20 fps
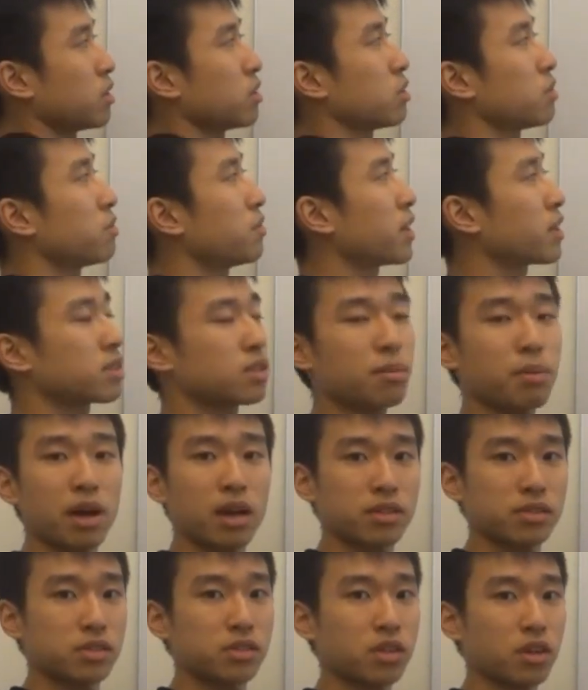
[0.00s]
to fix the
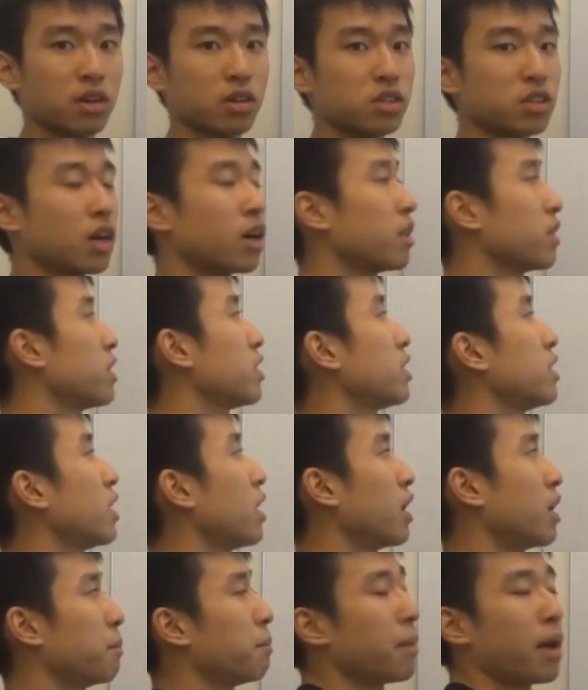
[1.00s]
positive charge on the
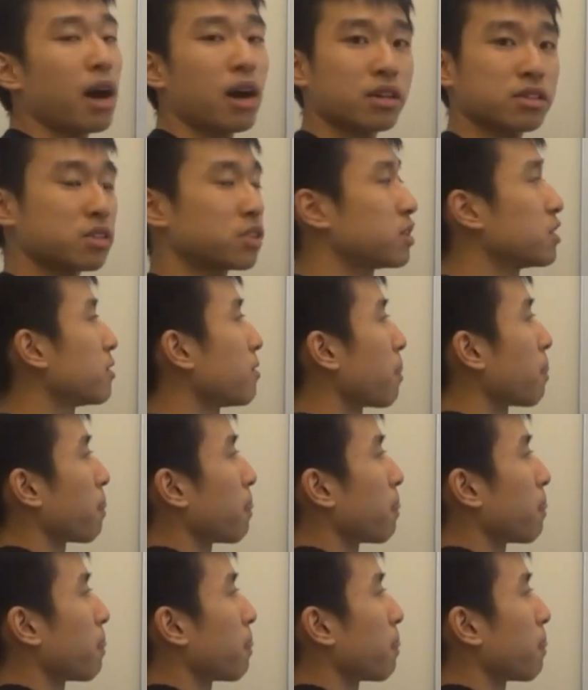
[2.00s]
um, oxygen.